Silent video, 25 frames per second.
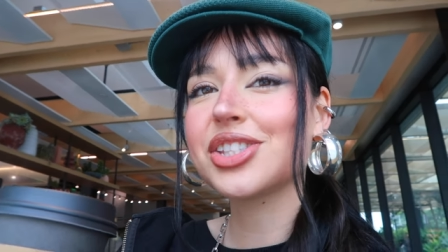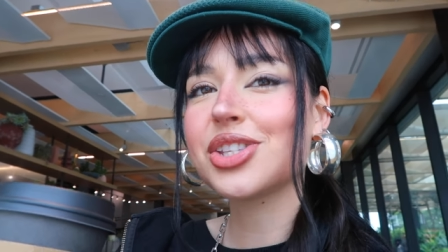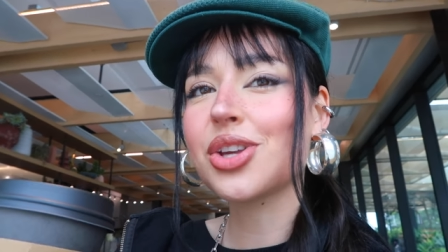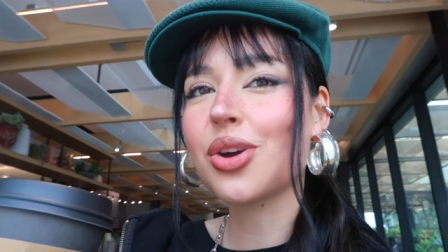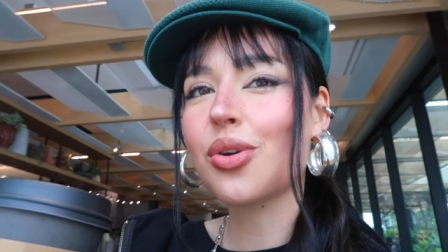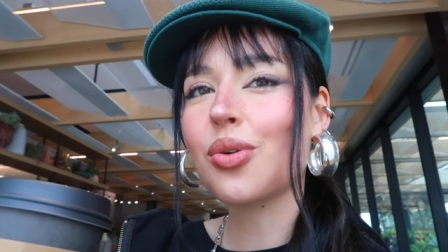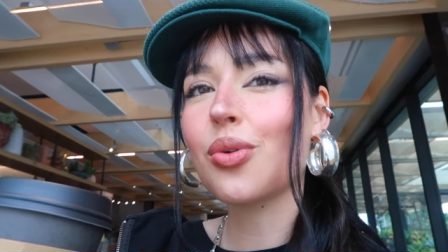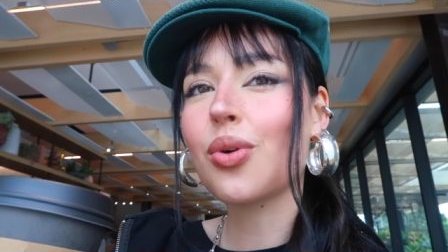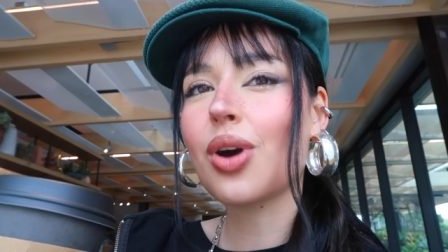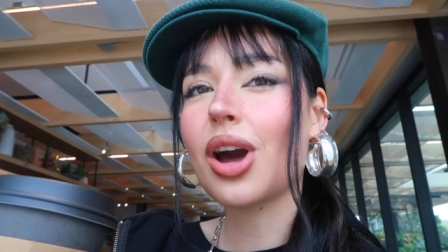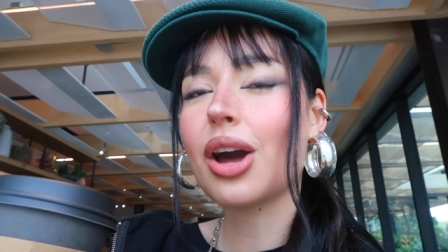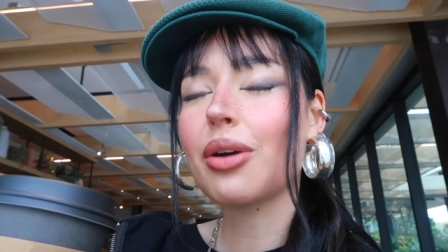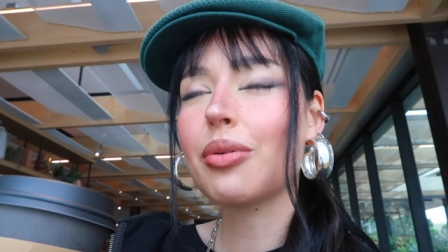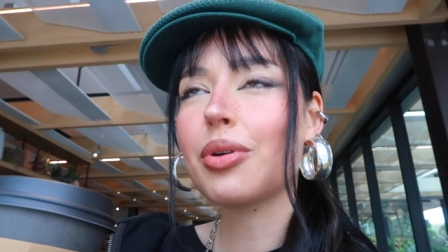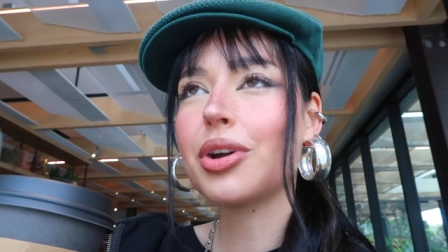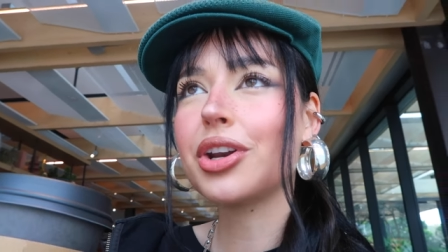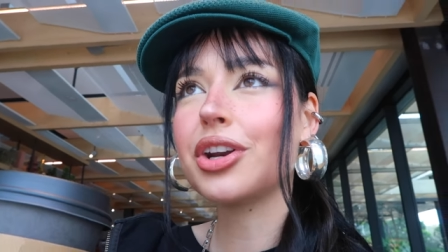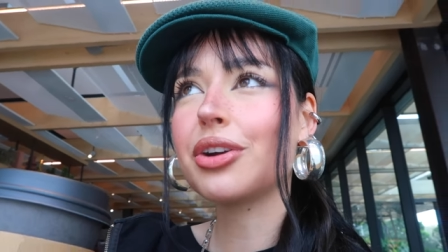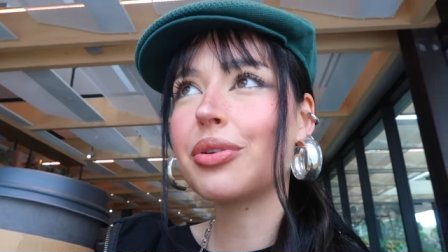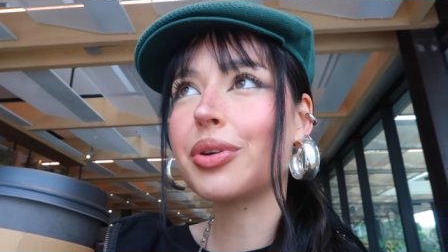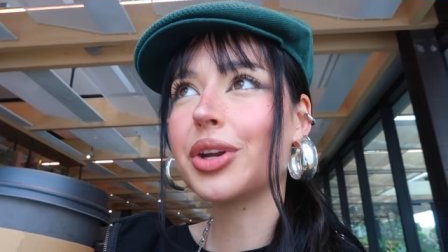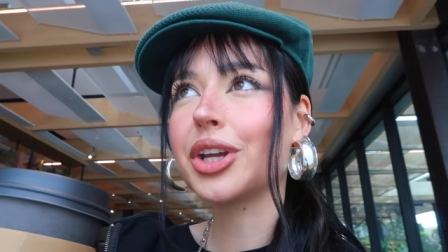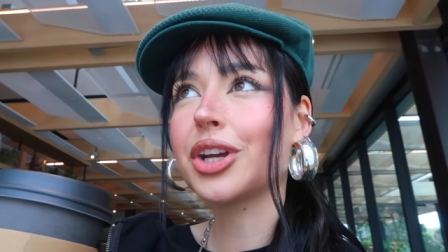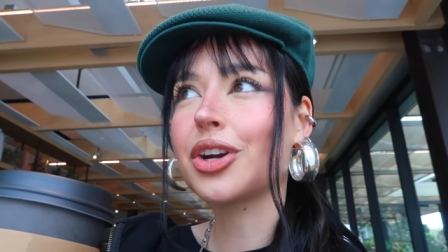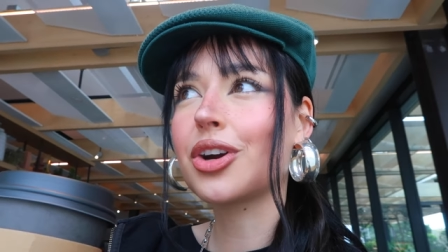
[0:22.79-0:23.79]
so I want
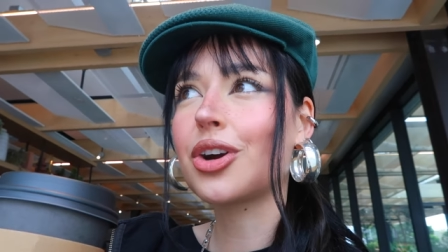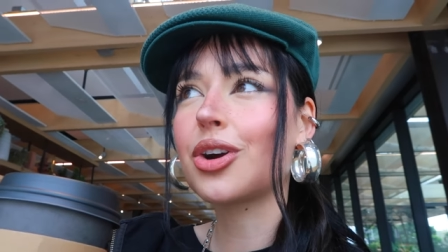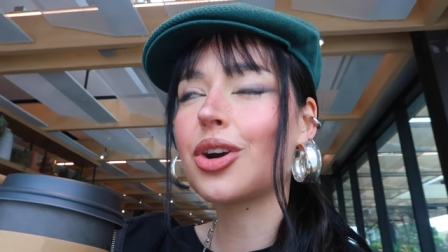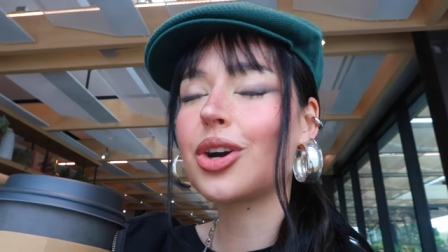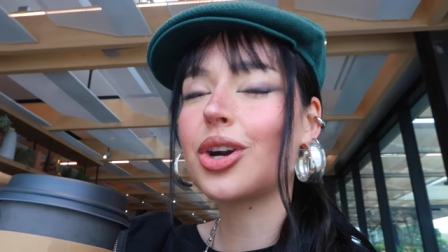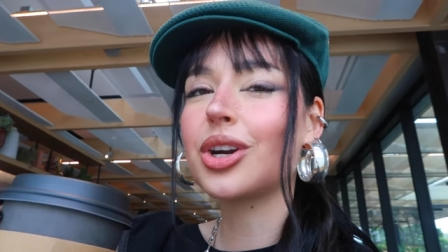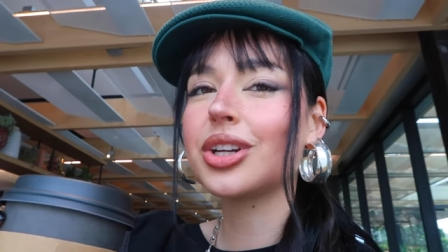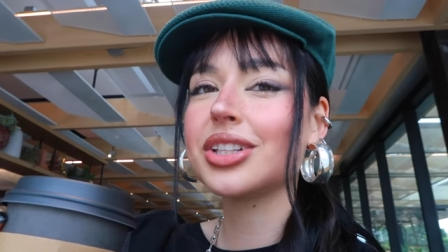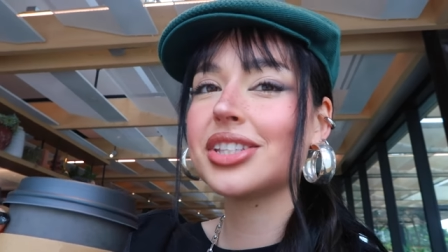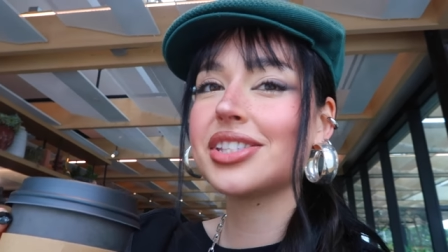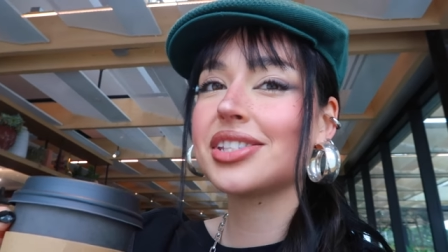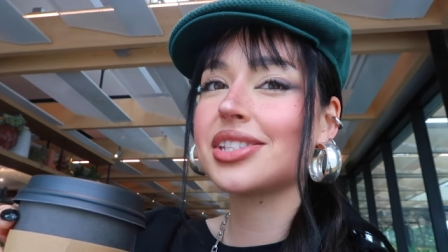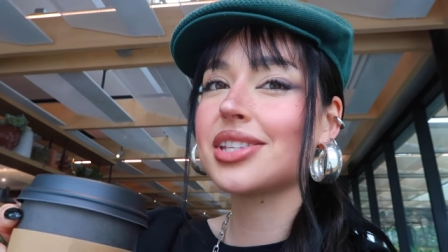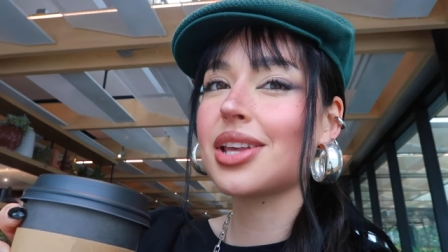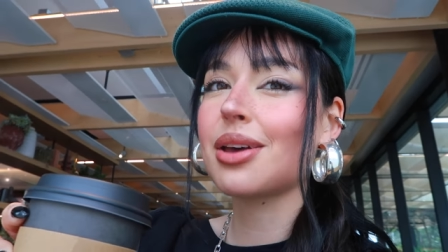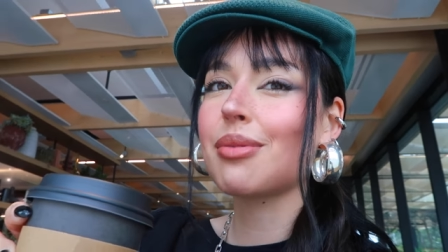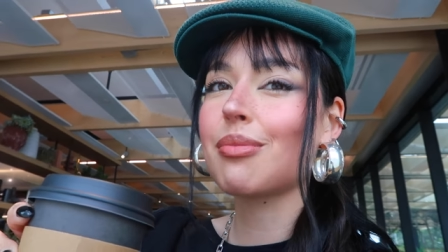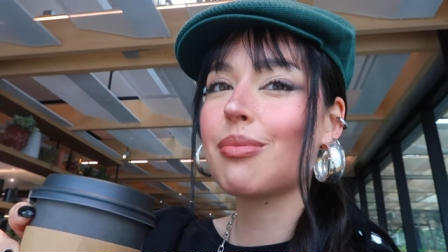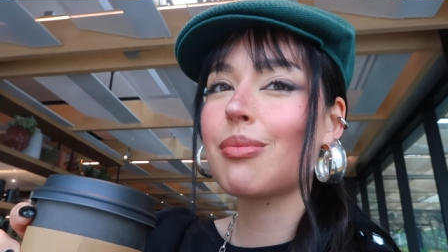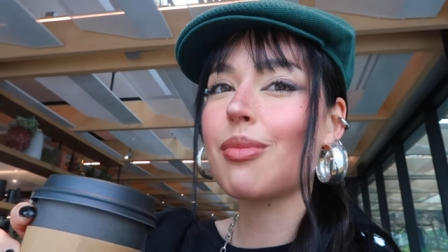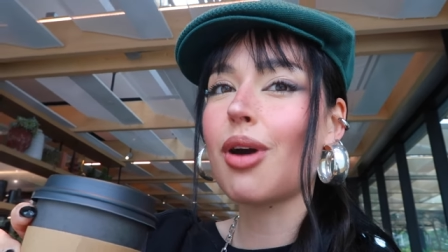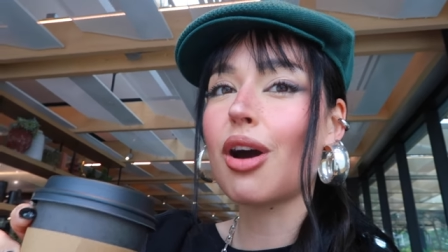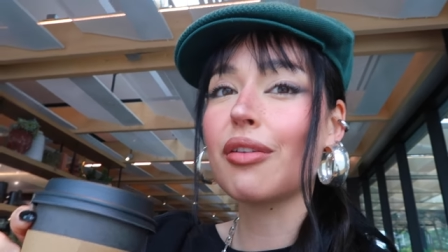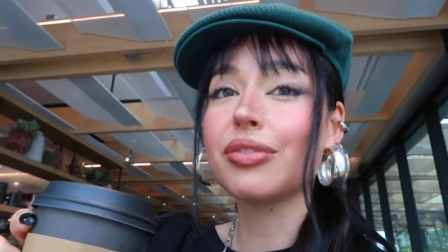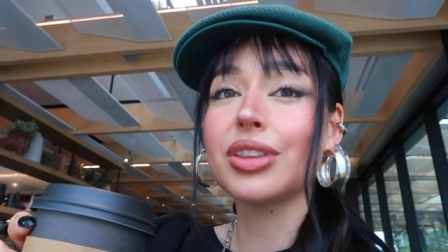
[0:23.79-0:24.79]
to record
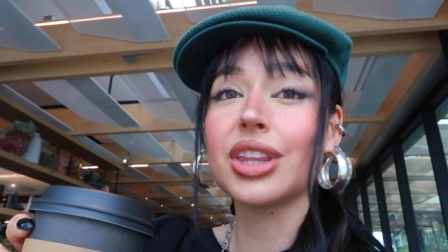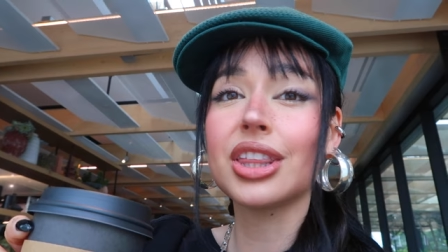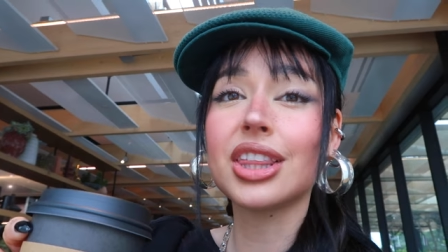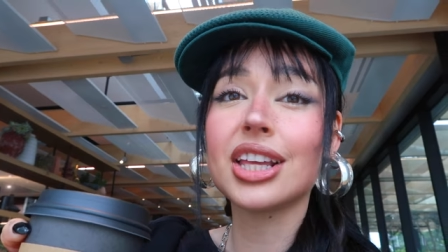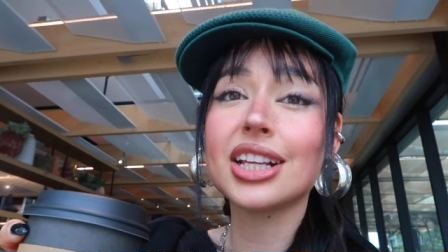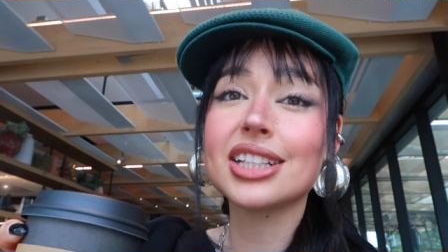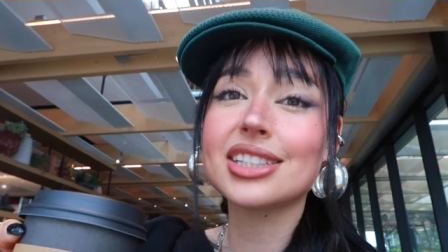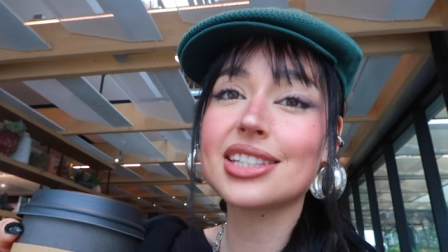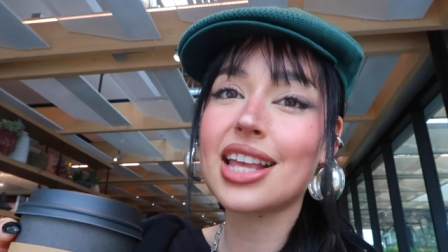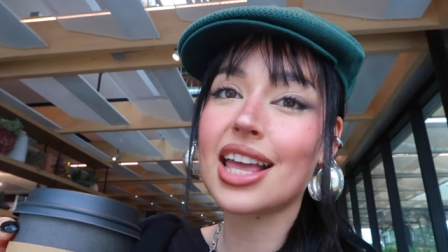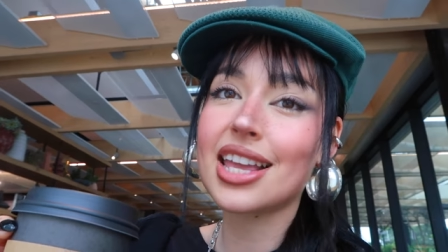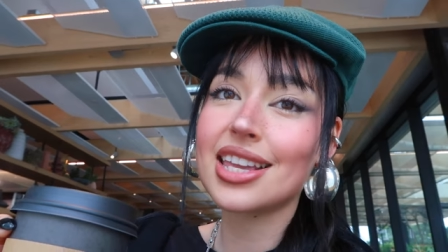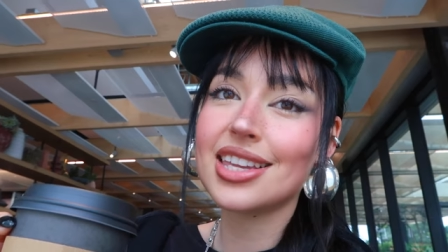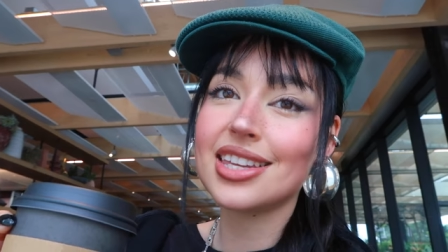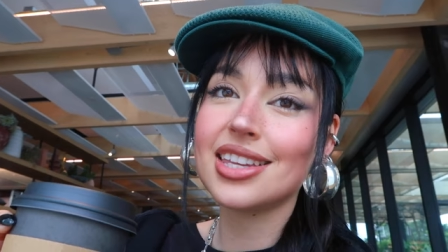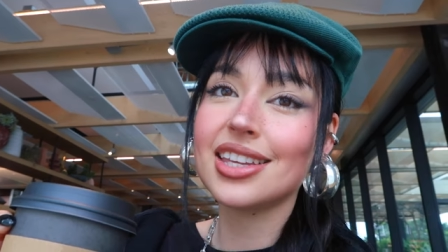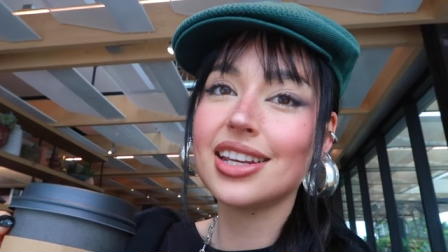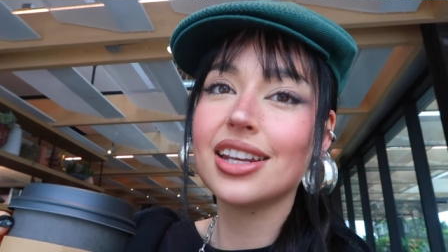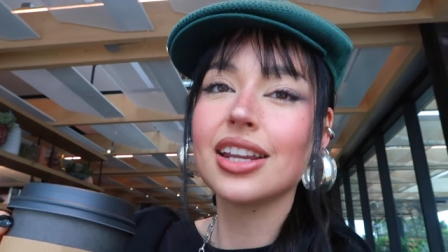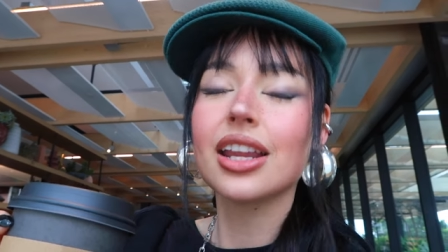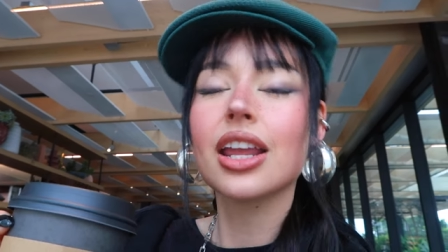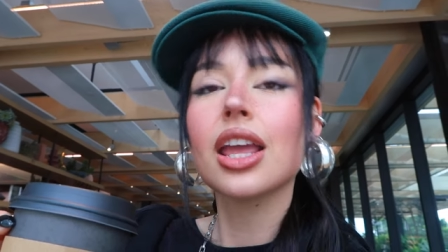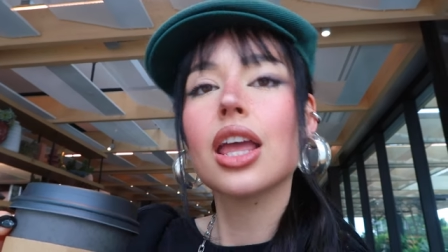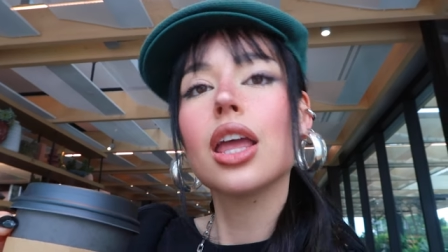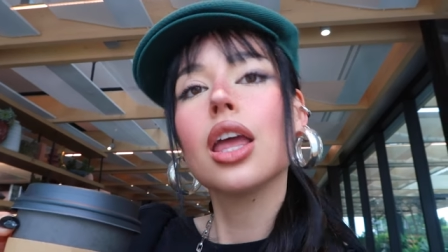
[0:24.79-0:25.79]
some of the things I
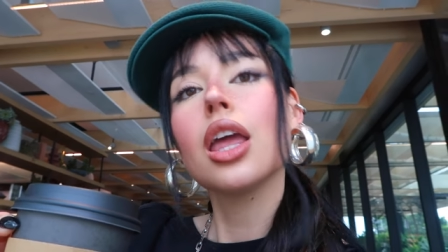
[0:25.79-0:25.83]
eat